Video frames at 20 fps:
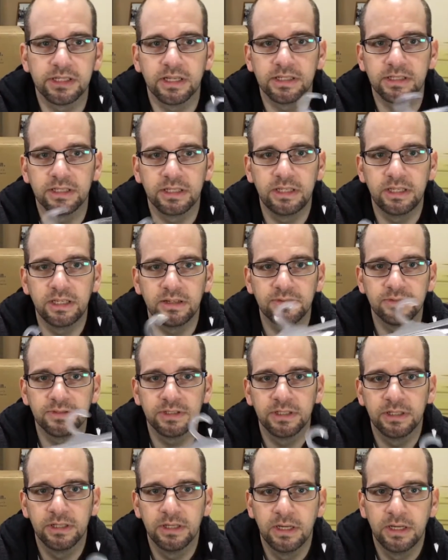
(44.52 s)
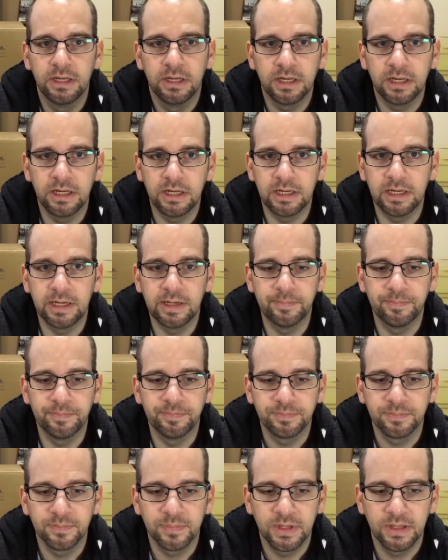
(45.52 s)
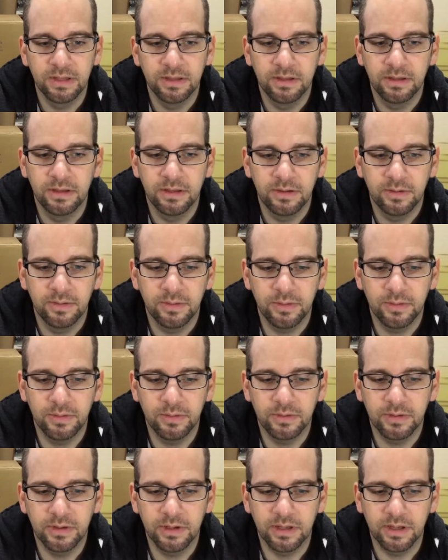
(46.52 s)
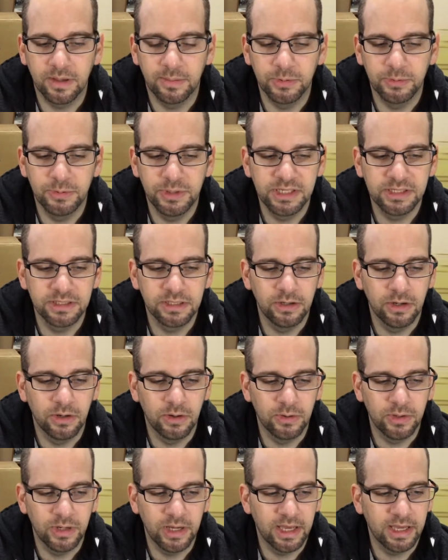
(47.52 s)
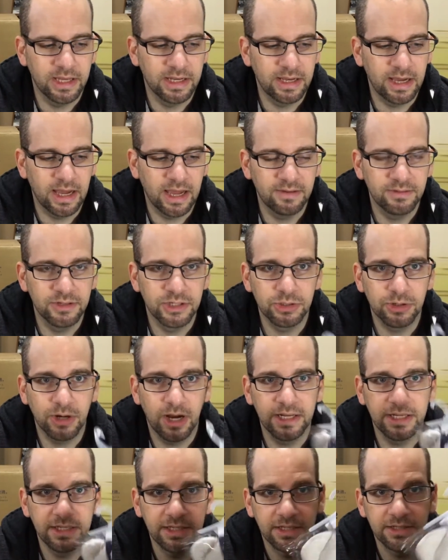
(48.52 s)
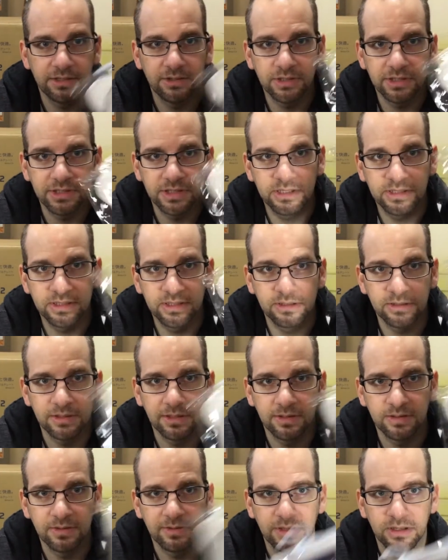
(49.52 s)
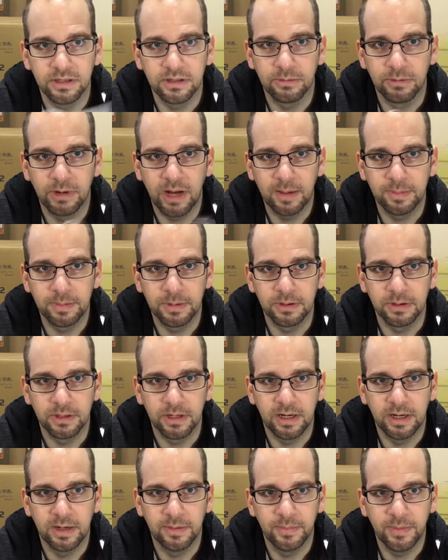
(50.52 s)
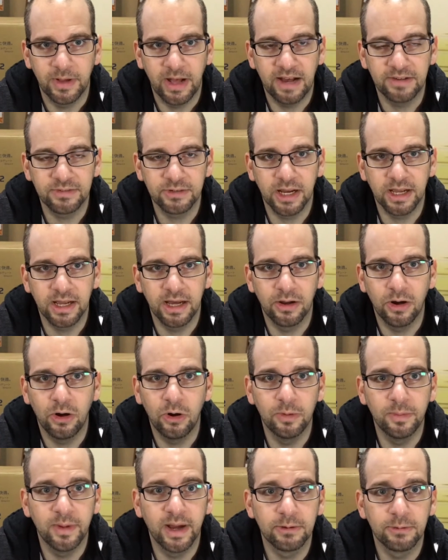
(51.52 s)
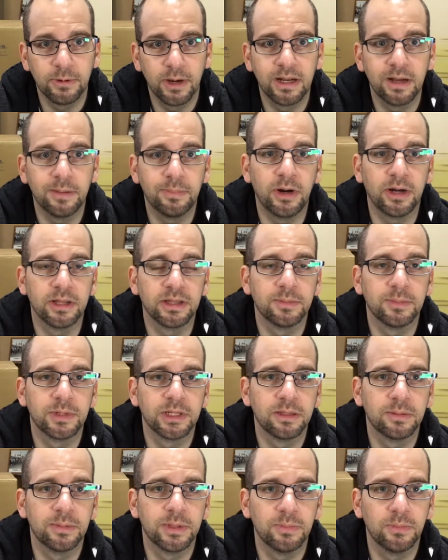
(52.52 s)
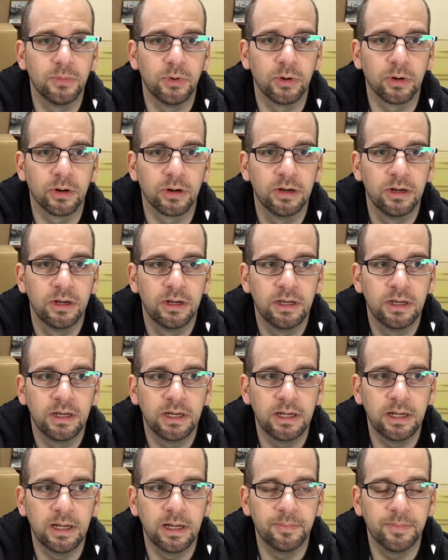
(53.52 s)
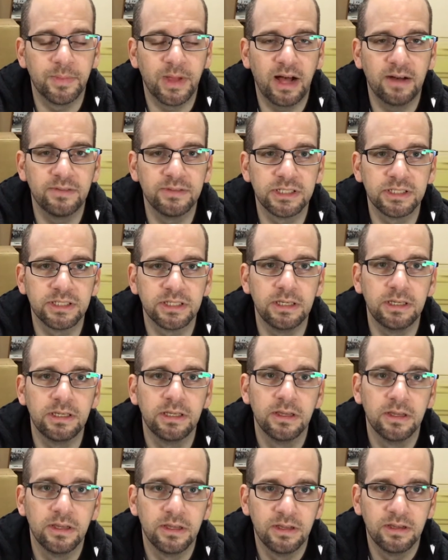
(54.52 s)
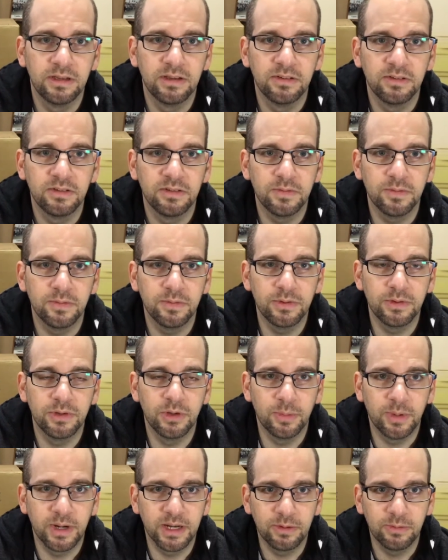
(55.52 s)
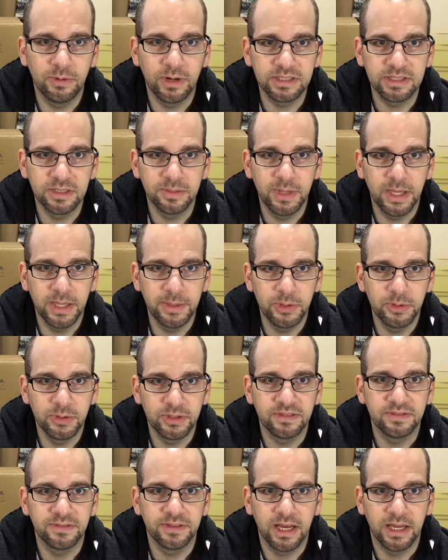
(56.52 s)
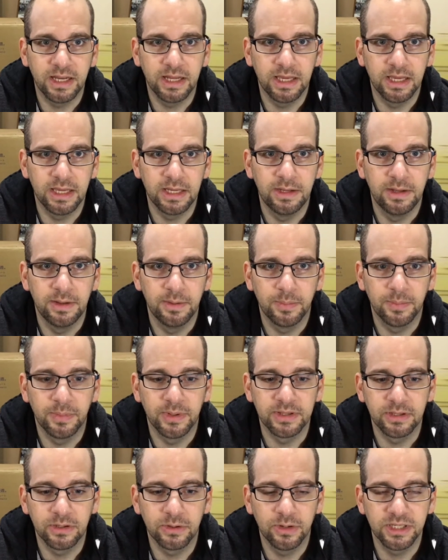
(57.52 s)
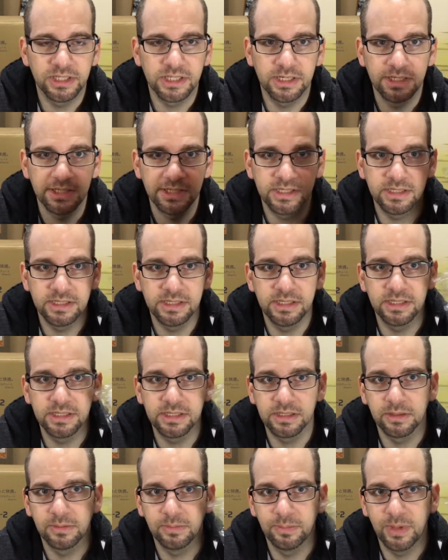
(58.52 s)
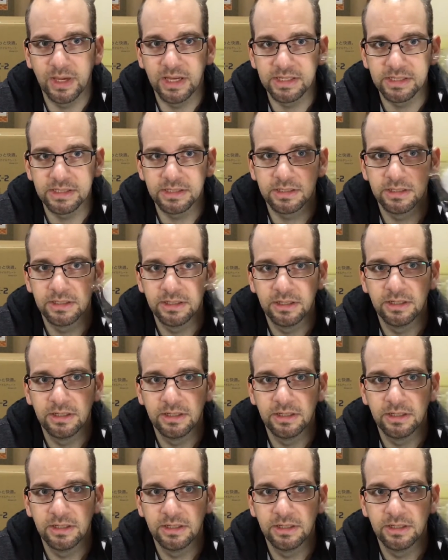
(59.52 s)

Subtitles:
as a gift a couple weeks ago, and I haven't tried it yet. You can see it's still in the wrapper. After I got home, I read up on them a little bit more. Obviously, nobody wants a baby with a flat head, but the question is this the best